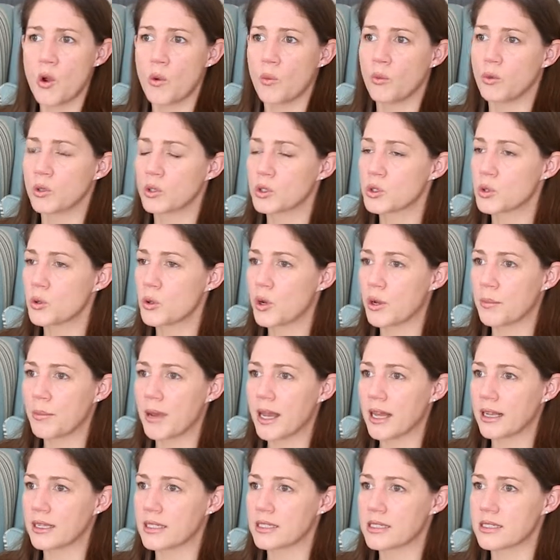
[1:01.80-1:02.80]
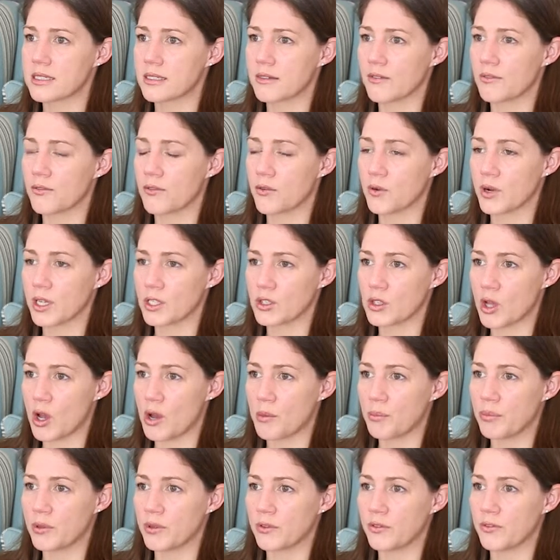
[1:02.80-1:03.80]
We'll talk about, for
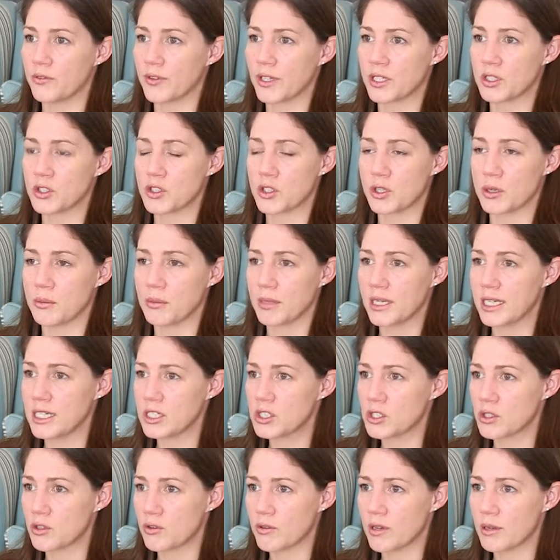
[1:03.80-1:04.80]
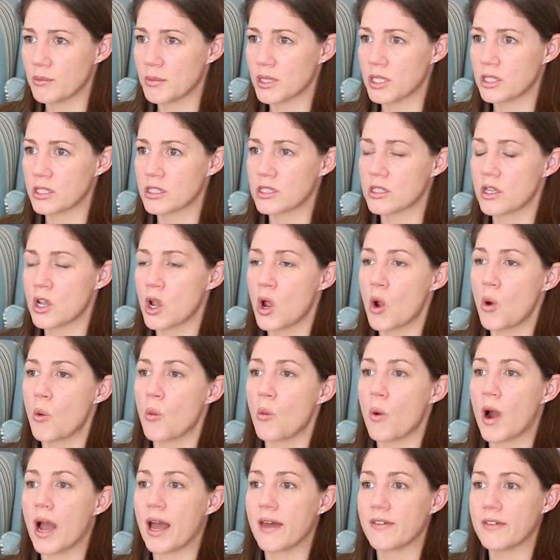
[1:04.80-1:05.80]
example, fixed-term lease agreements,
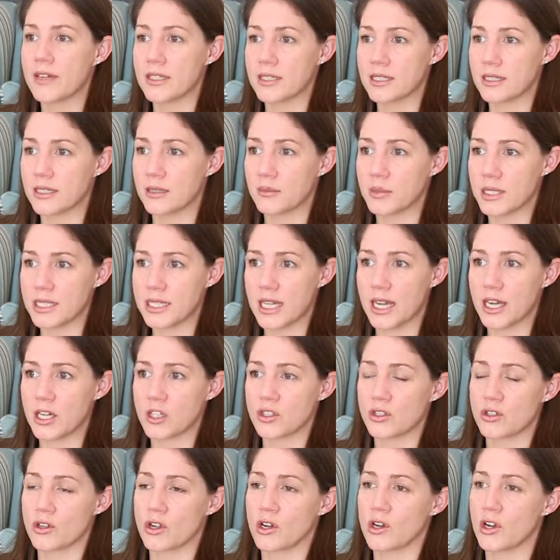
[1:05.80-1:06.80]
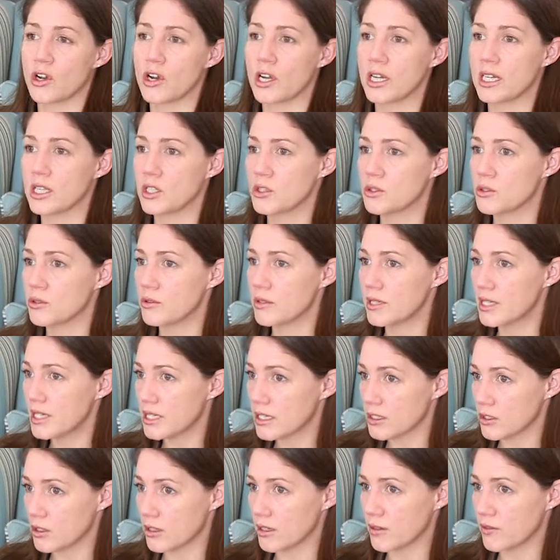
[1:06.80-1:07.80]
why there's a limitation on only 2
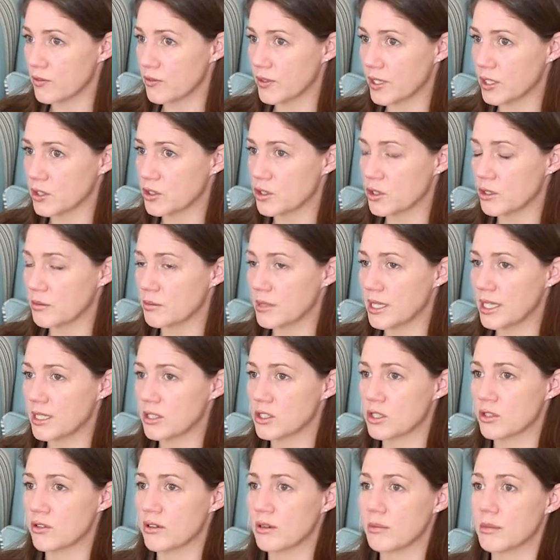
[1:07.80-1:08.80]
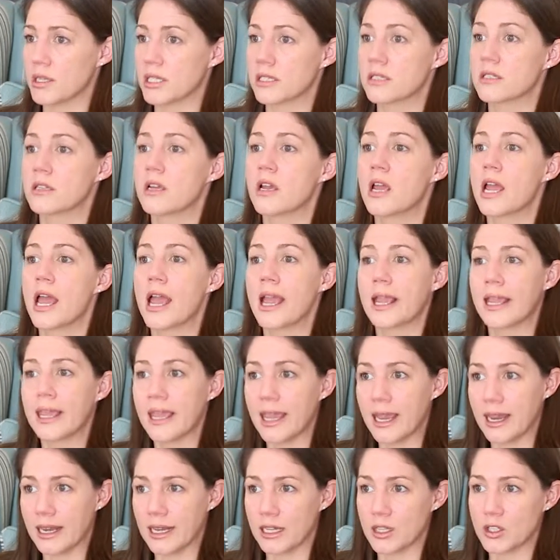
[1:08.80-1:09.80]
years on a fixed-term lease agreement,
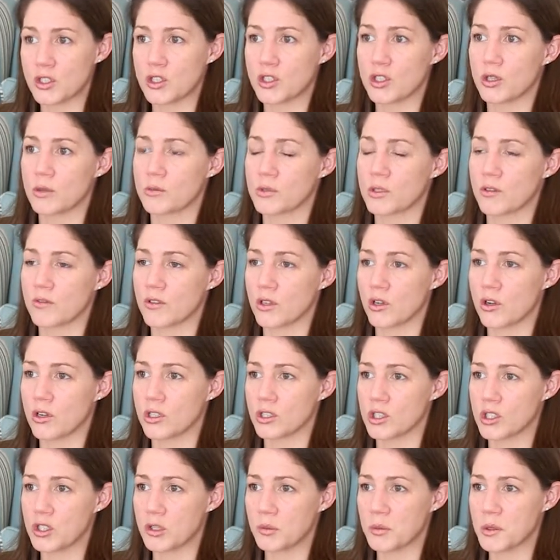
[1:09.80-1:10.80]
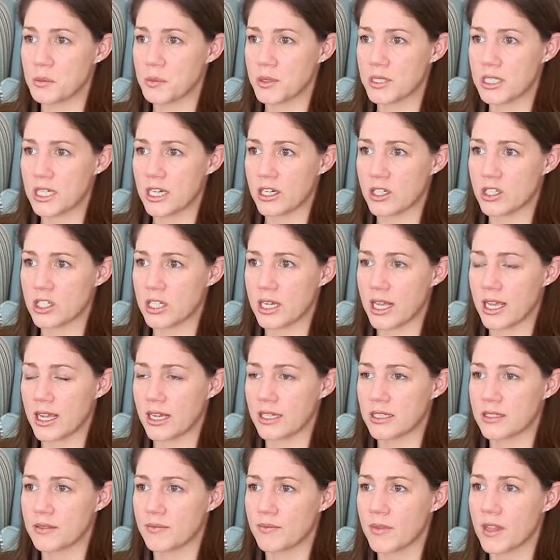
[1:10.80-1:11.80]
again in terms of the Consumer Protection
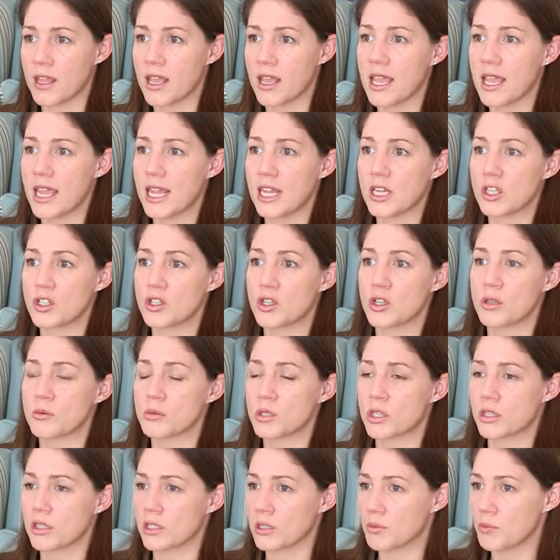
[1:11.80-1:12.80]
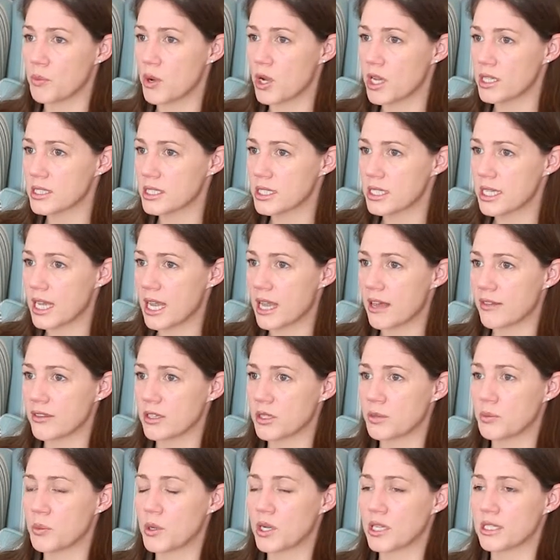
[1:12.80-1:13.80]
Act. In terms of the deposit, how the
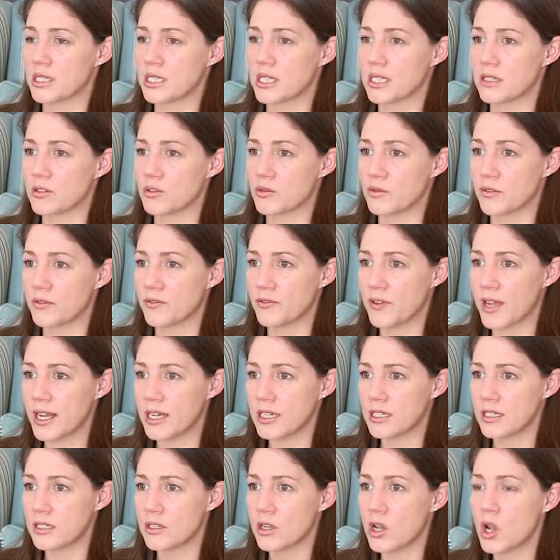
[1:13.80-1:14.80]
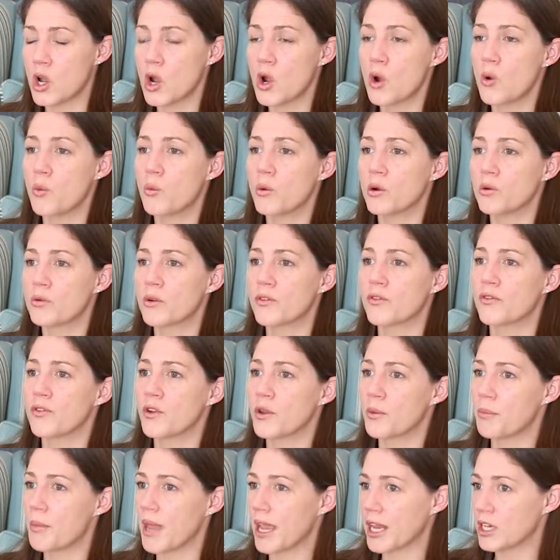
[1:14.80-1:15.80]
deposit is refunded, we'll
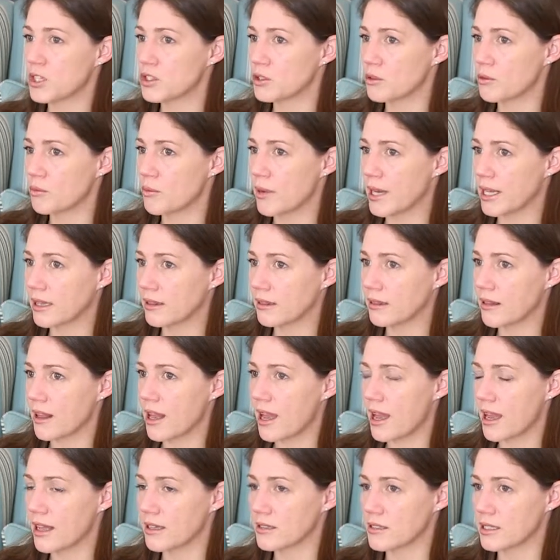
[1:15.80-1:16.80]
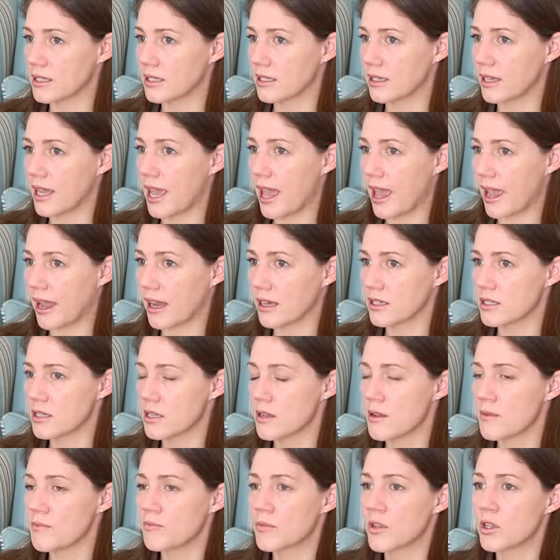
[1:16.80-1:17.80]
refer back to the Rental Housing Act.
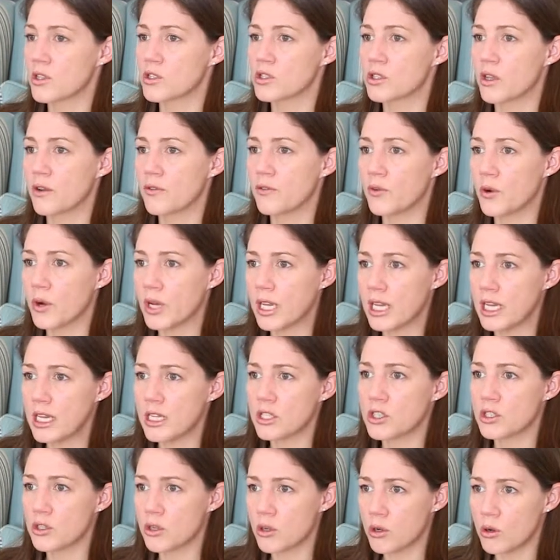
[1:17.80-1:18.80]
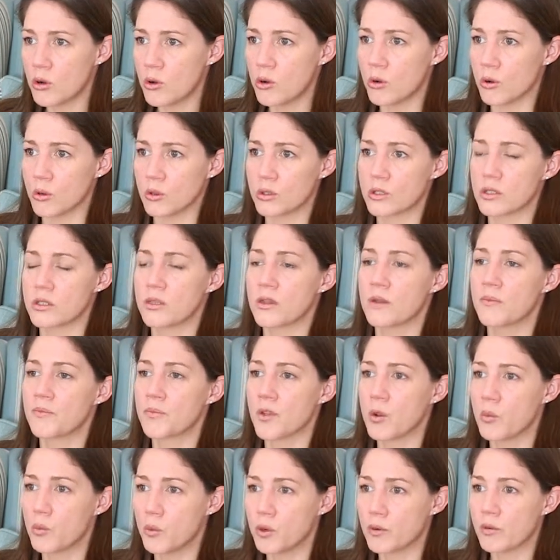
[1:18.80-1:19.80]
So for each clause,
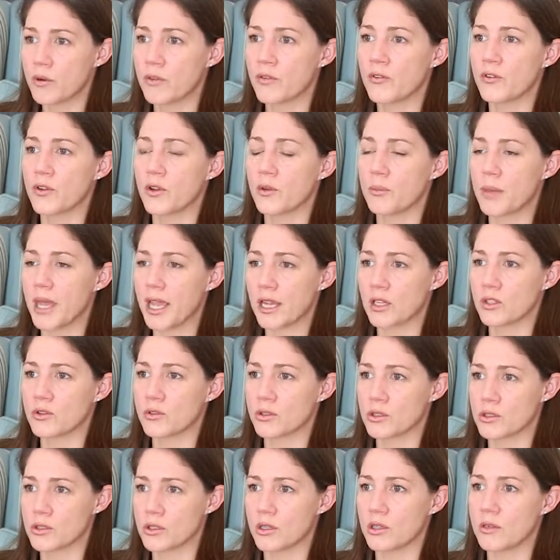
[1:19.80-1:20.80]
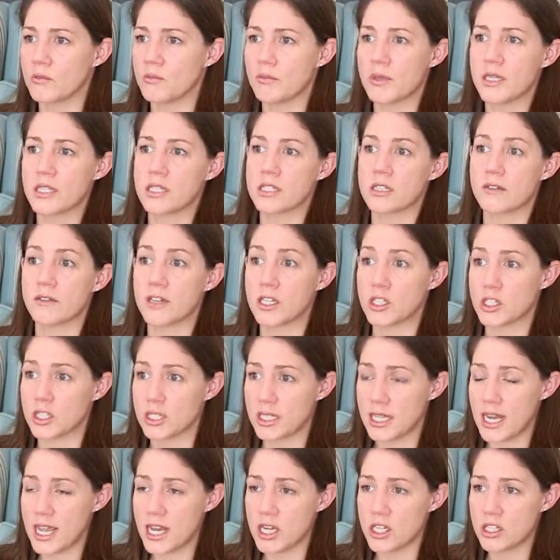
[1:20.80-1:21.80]
we'll refer back to a certain piece of
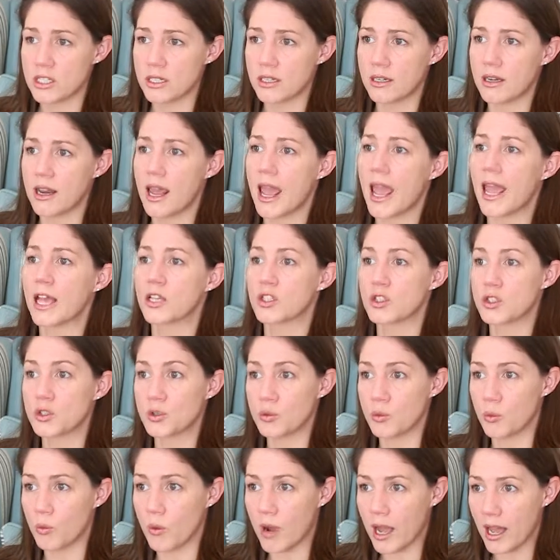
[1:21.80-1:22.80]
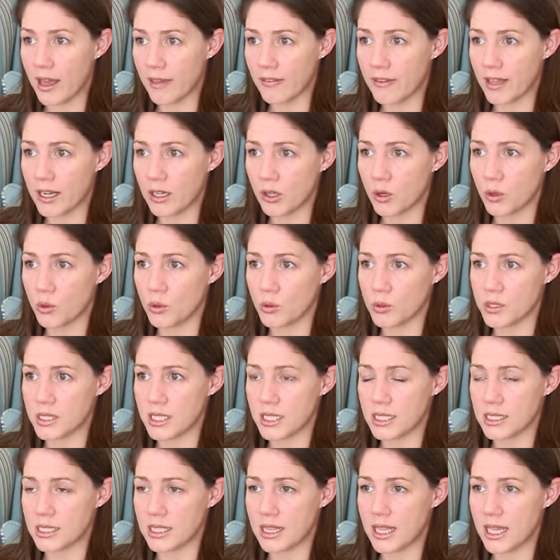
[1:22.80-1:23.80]
legislation as to why that clause
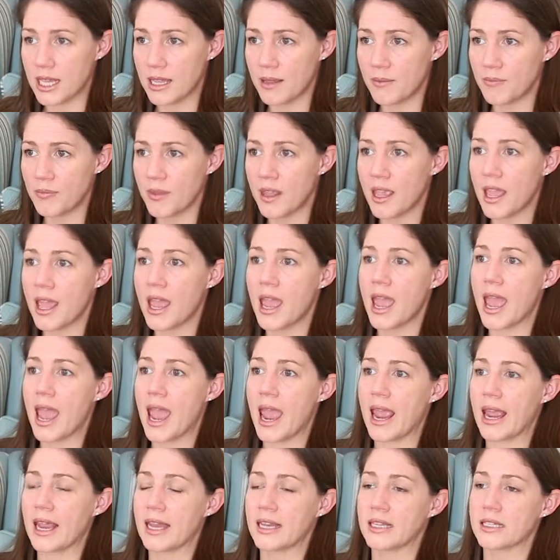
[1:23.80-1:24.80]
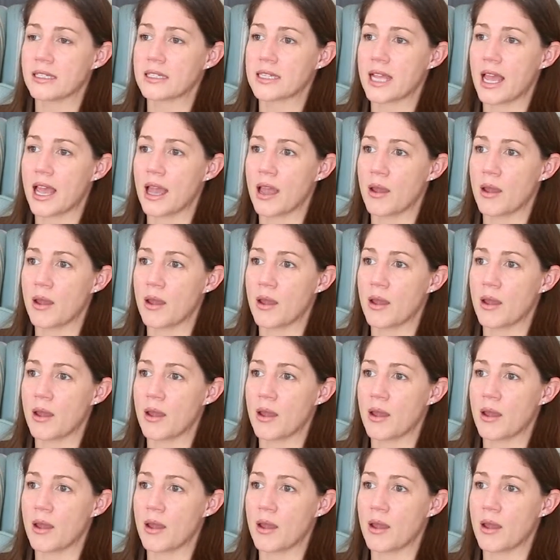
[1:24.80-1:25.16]
is there and